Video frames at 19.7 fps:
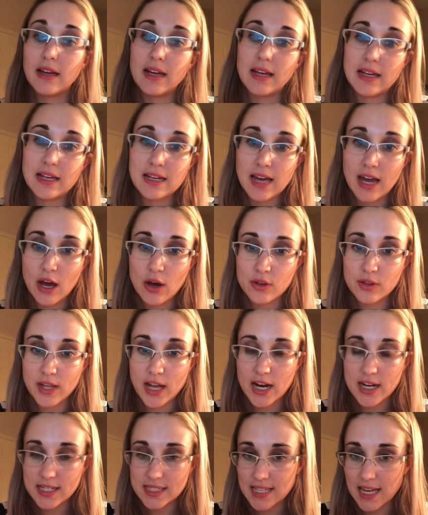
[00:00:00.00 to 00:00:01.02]
in a
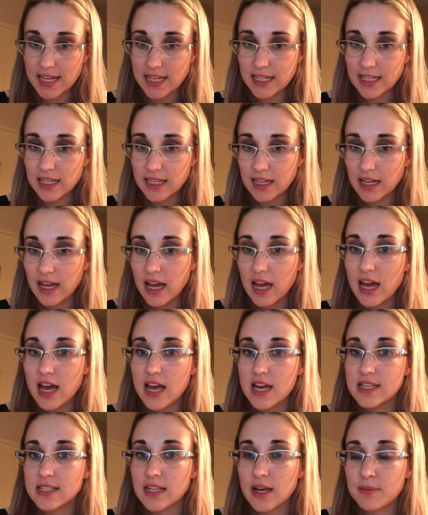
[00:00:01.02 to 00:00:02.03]
healthcare setting,
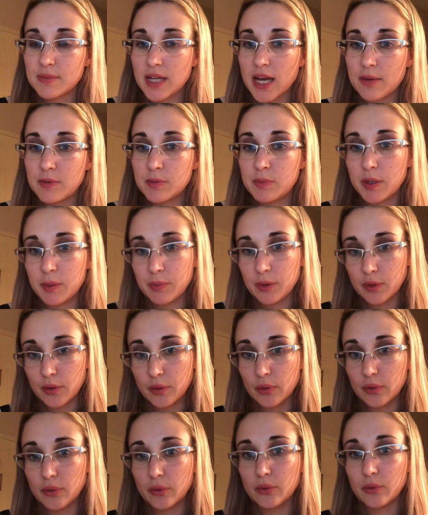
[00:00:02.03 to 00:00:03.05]
sometimes people
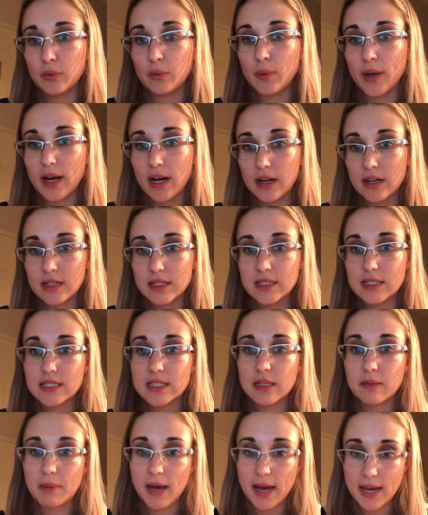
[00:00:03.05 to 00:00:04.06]
who wear
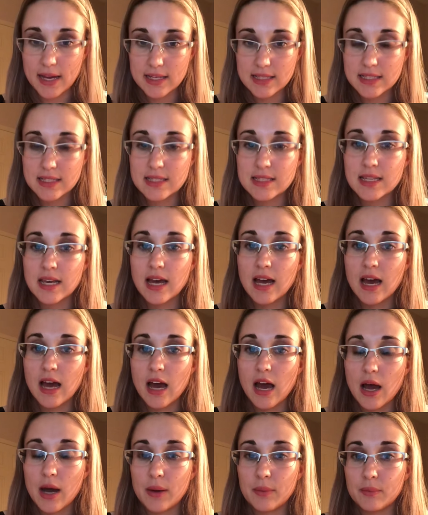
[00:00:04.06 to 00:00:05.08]
Depends,
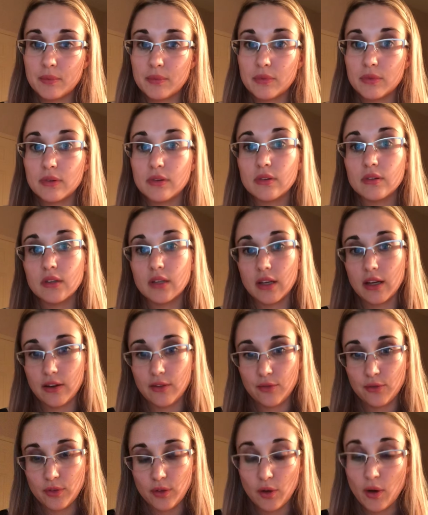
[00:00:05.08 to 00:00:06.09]

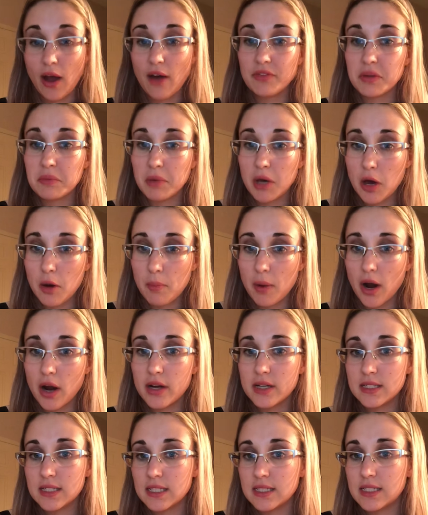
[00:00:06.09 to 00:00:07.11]
if you have the male
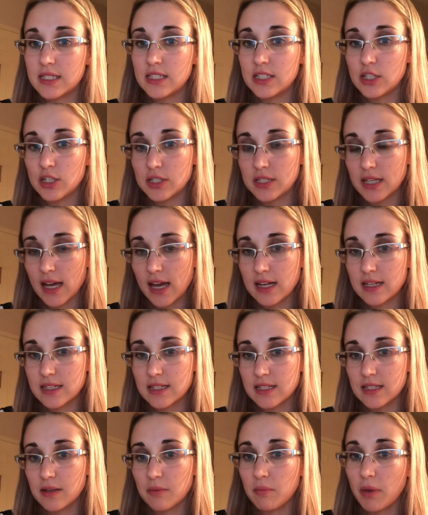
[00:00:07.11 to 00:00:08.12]
parts, it's easier to
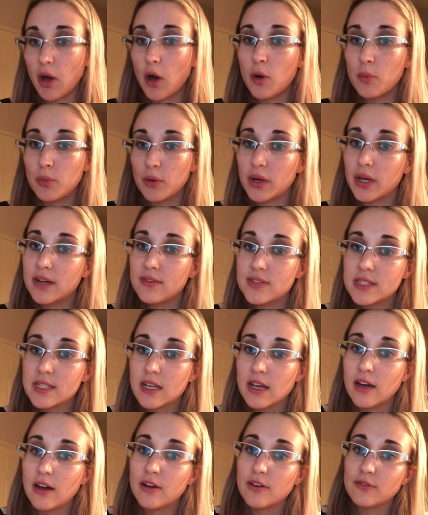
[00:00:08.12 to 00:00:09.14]
get the male briefs,
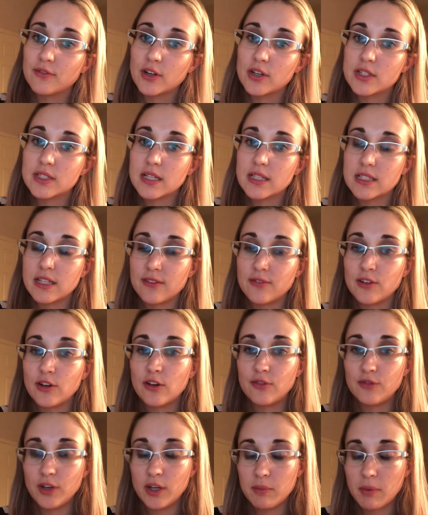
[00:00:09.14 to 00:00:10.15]
versus if you're
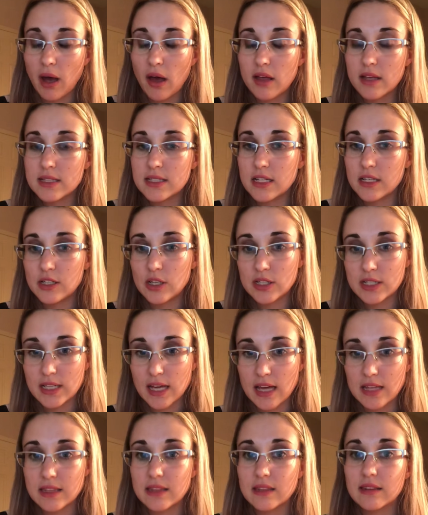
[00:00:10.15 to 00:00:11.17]
a female, it's easier to
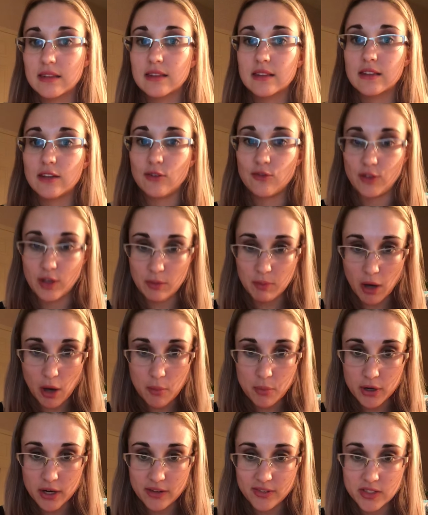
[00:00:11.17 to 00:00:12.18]
get the female
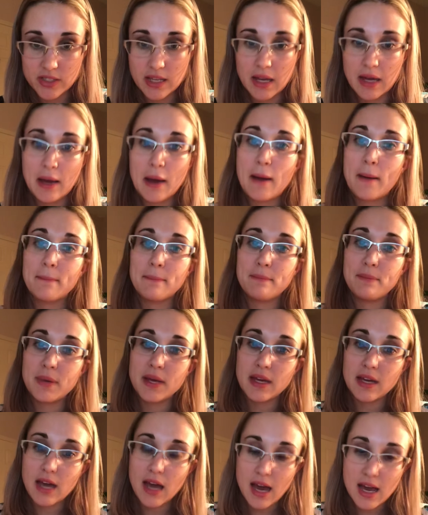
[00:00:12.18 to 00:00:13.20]
briefs,
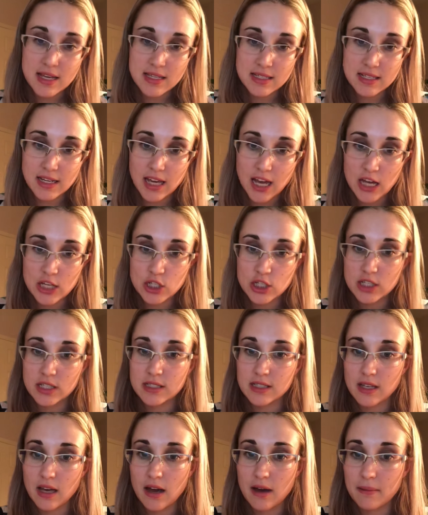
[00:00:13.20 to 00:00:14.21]
because it
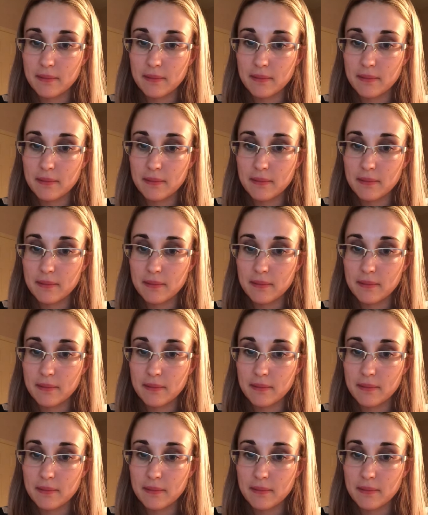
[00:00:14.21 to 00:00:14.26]
catches